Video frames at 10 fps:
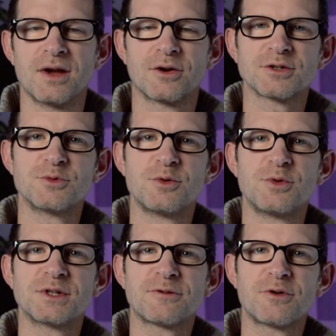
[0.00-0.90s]
got some new
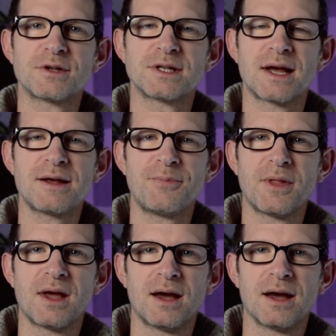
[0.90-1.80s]
music for you today.
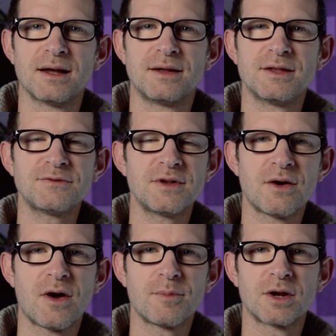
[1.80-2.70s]
In this
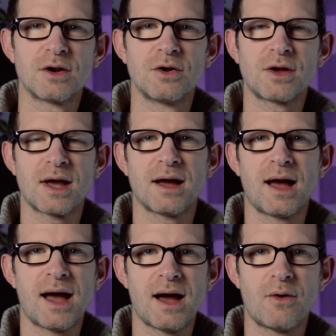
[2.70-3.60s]
video I'm going to look at
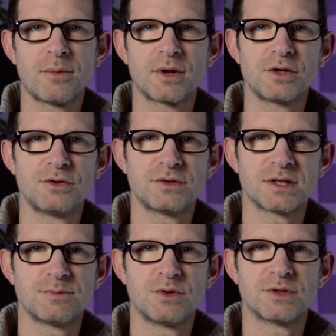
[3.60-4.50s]
how I'm going to use
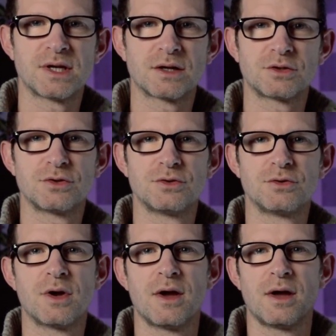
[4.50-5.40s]
this music
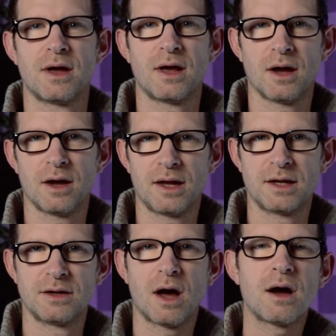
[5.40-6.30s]
to
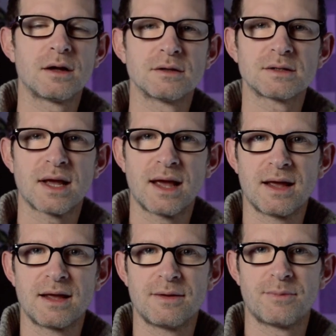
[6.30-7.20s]
enhance
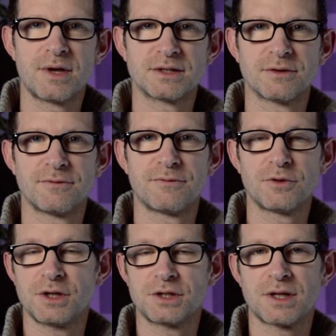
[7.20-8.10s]
a piece of
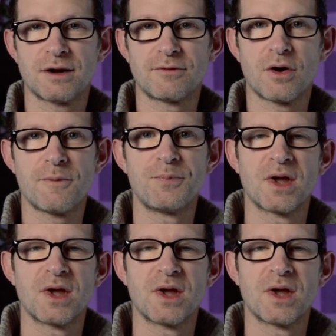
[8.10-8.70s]
footage that I've got,